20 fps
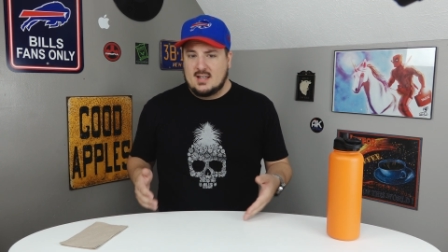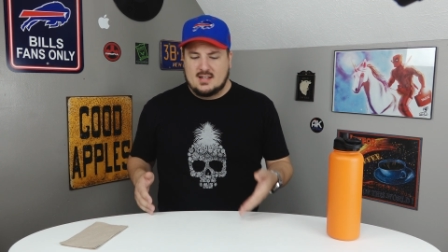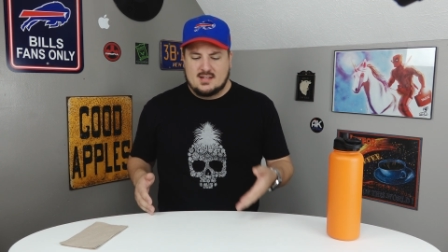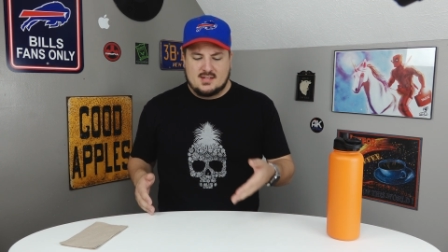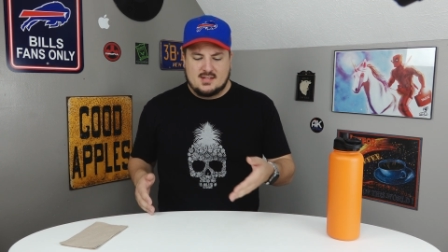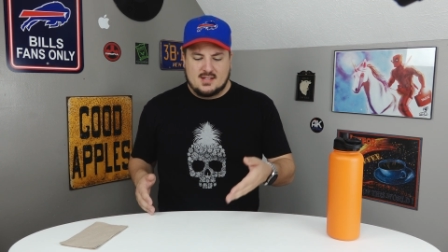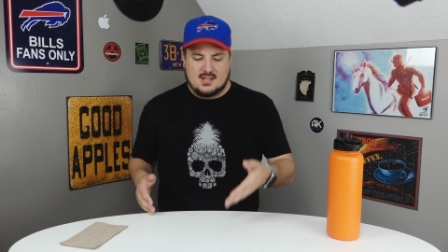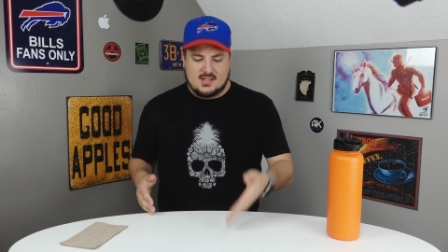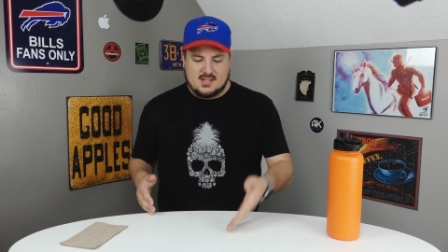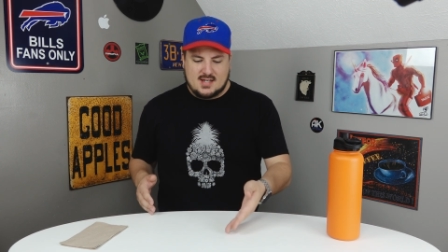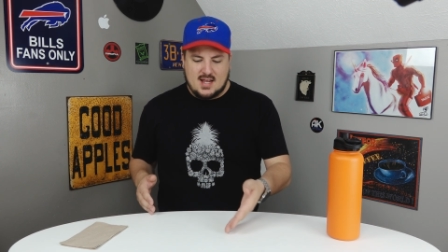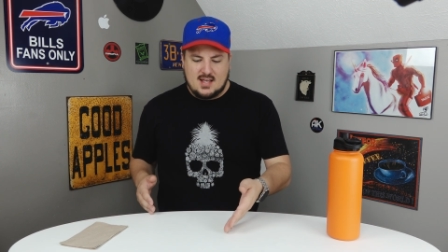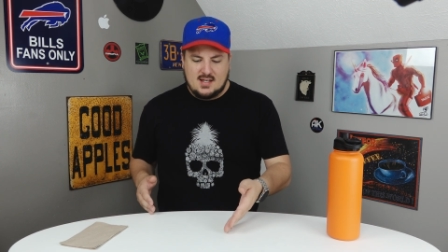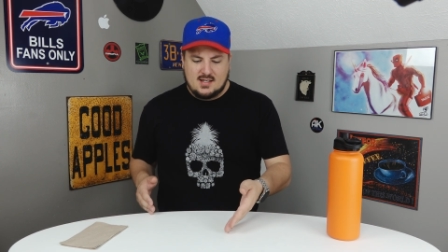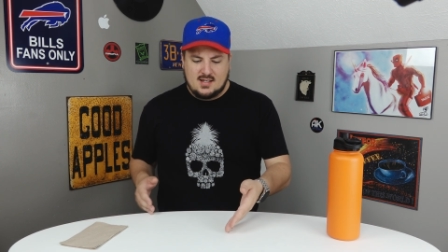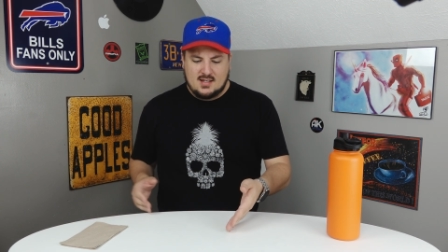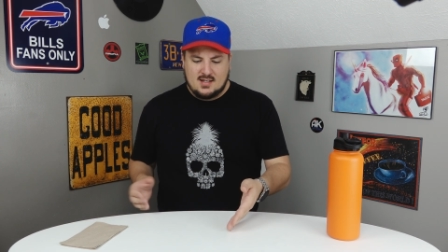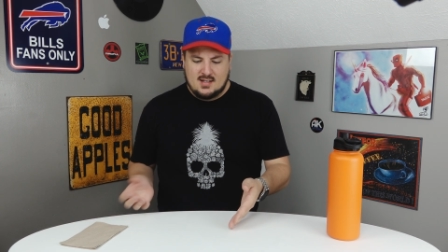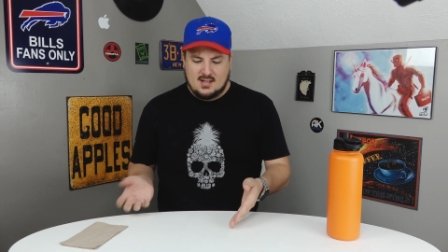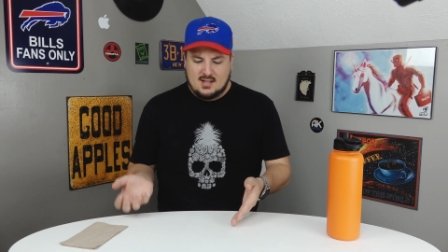It's the
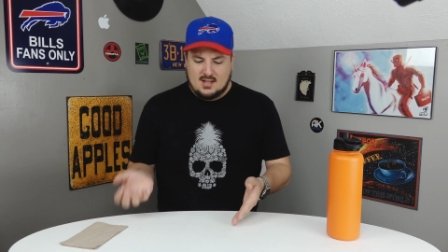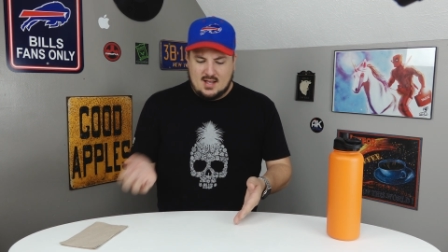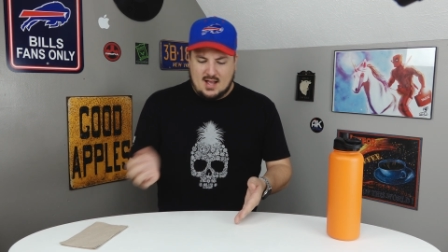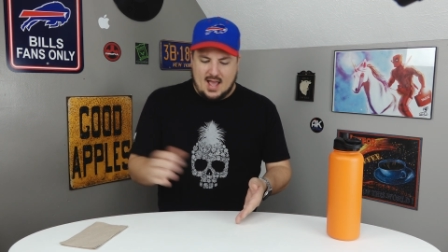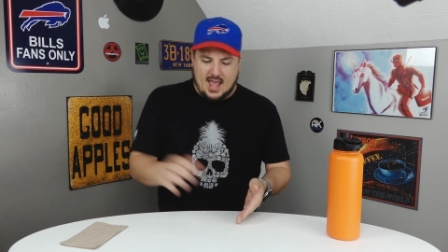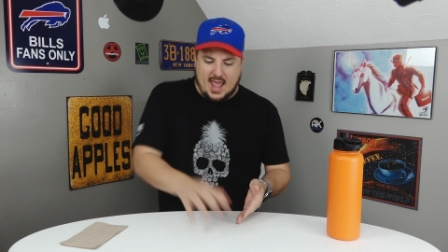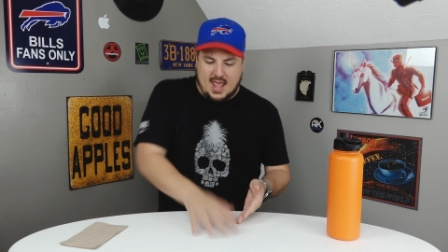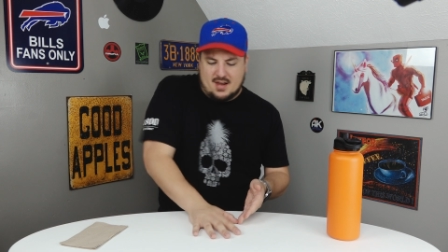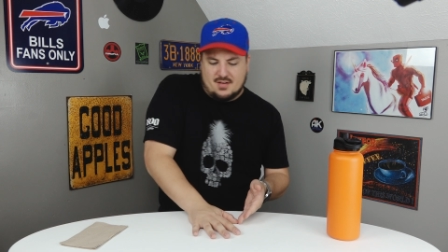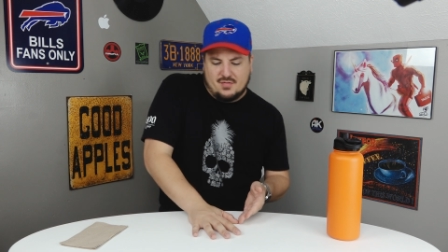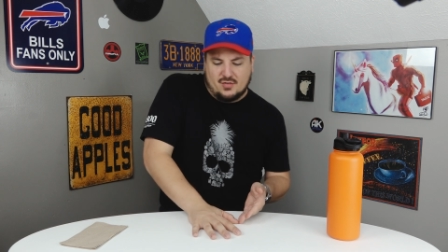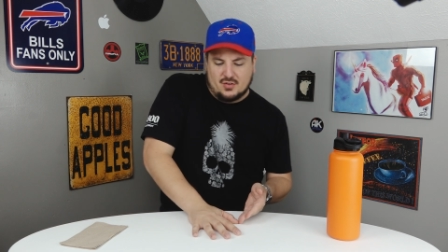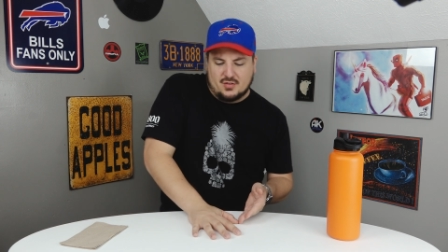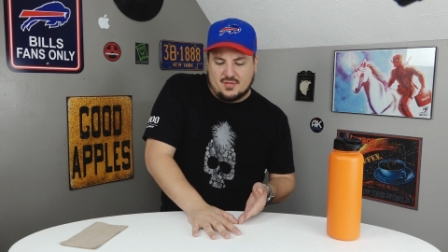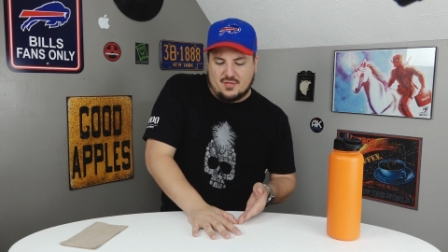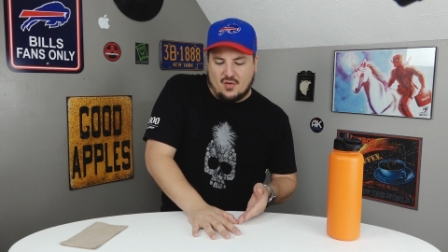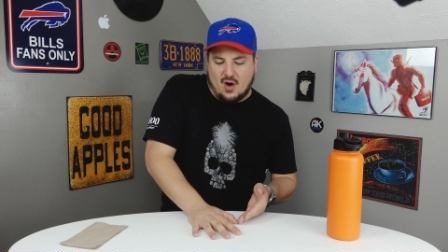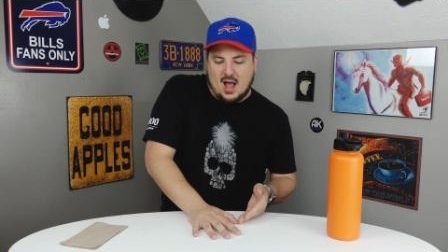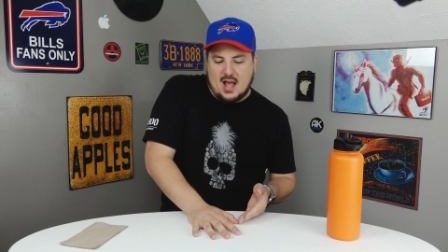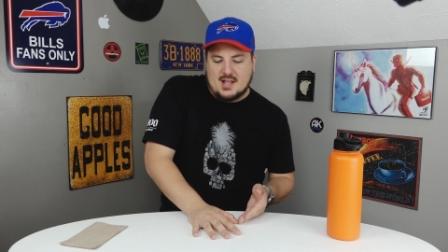steak, a handful
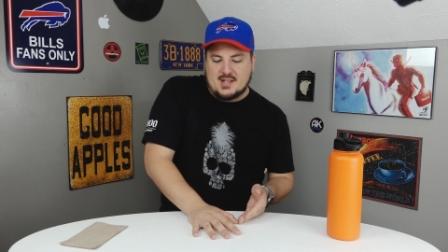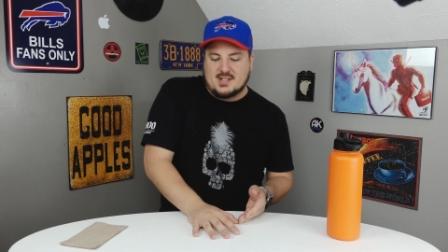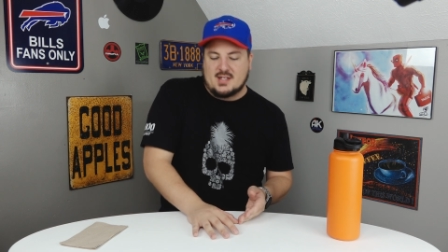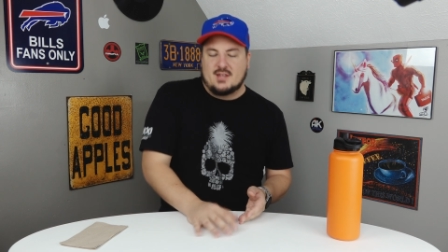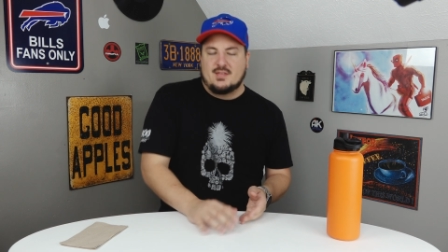of fries,